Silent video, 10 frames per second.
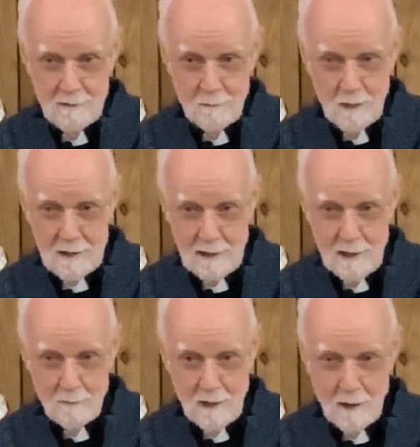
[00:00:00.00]

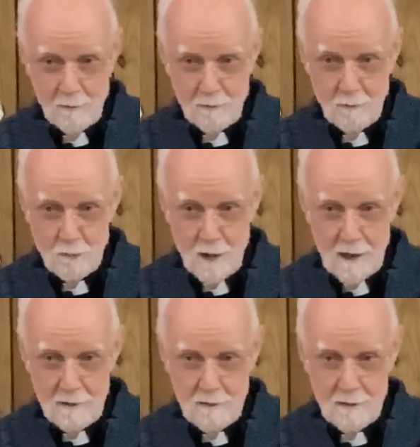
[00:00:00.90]
Bethlehem, the house of
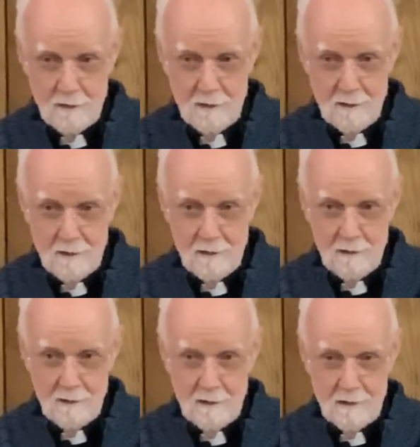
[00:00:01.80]
bread,
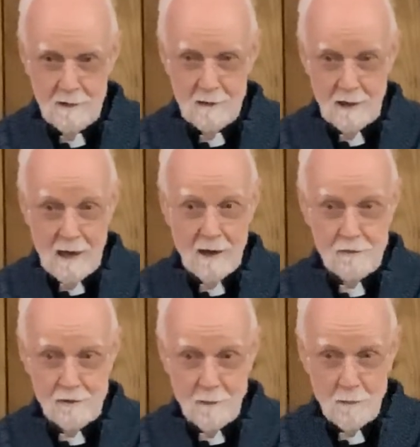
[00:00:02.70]
the Last
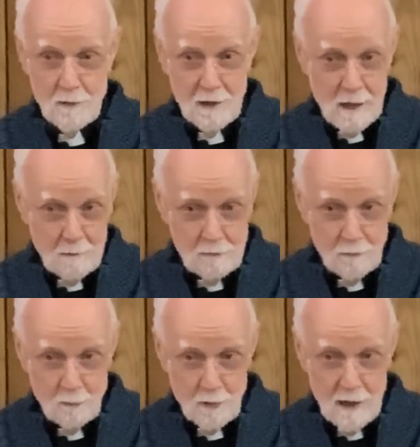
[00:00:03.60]
Supper, the house
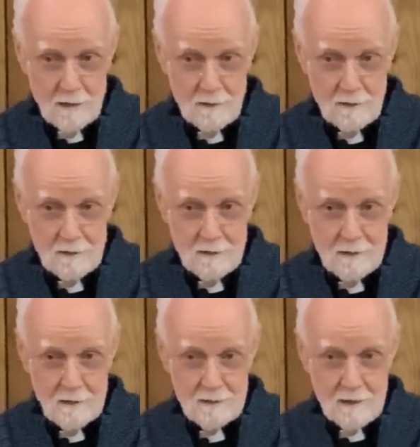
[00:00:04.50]
of bread.
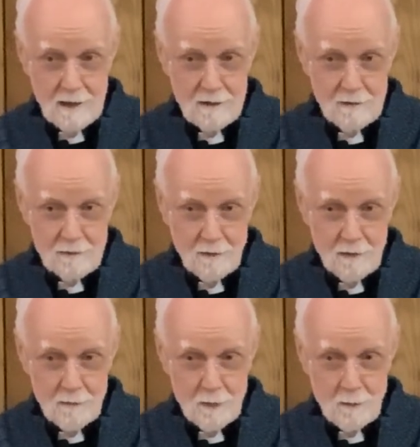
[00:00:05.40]
Take this, all
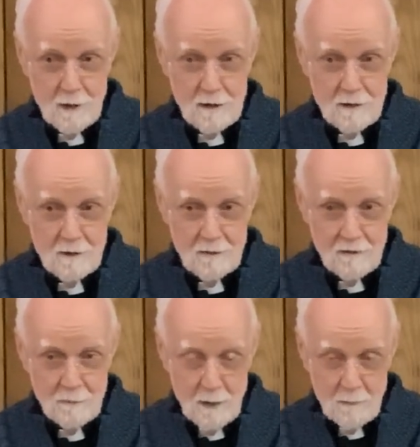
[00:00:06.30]
of you, and eat it. This
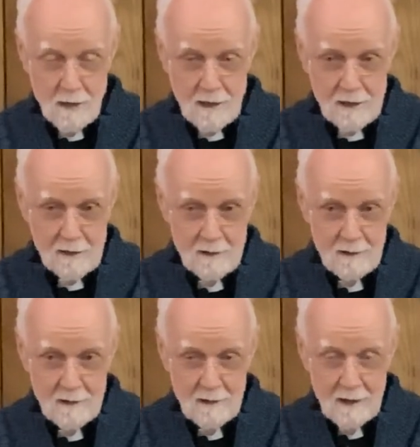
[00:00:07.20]
is my body.
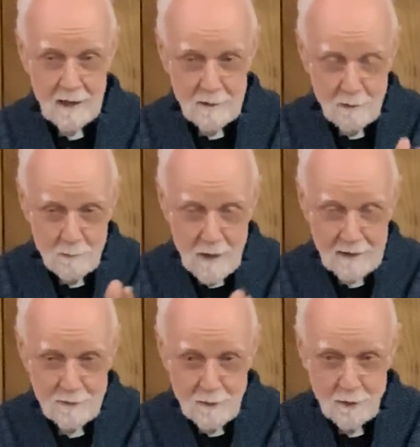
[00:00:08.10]
Anyway, back
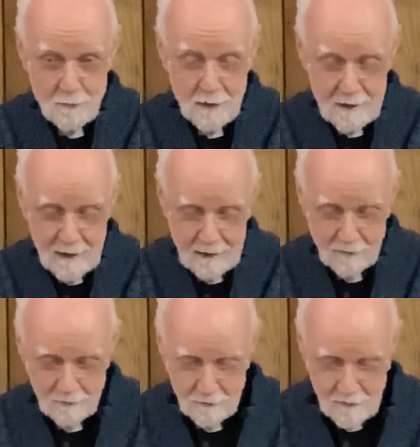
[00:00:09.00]
to the three
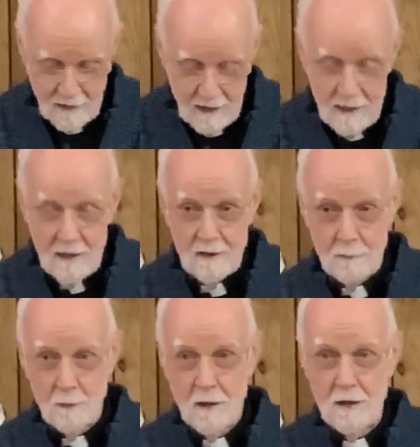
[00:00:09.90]
kings. They
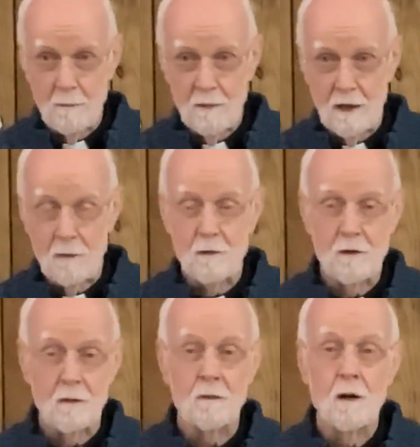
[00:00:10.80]
brought him gifts
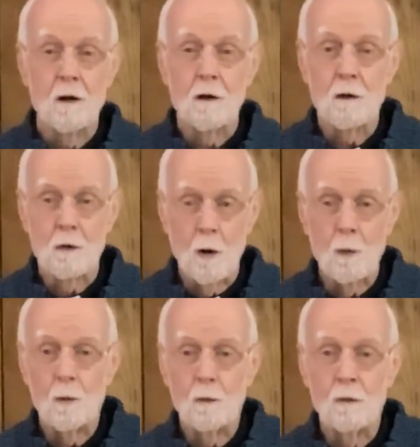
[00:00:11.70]
of
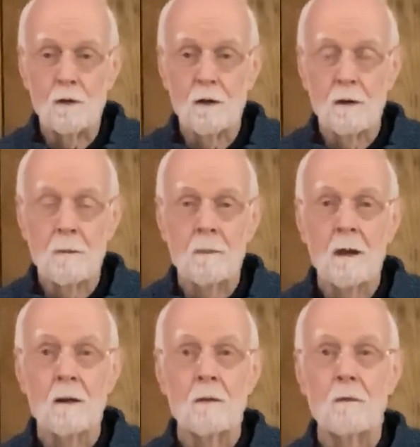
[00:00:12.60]
gold,
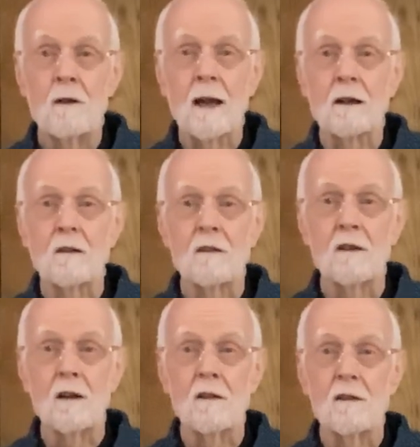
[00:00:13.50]

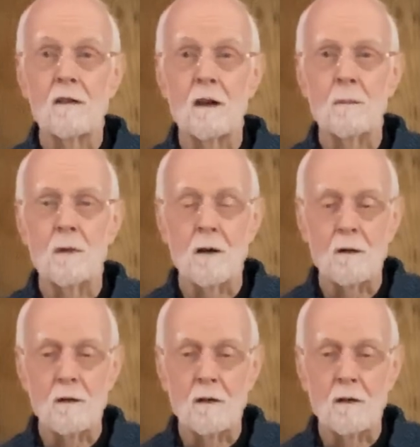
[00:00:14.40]
frankincense, and myrrh.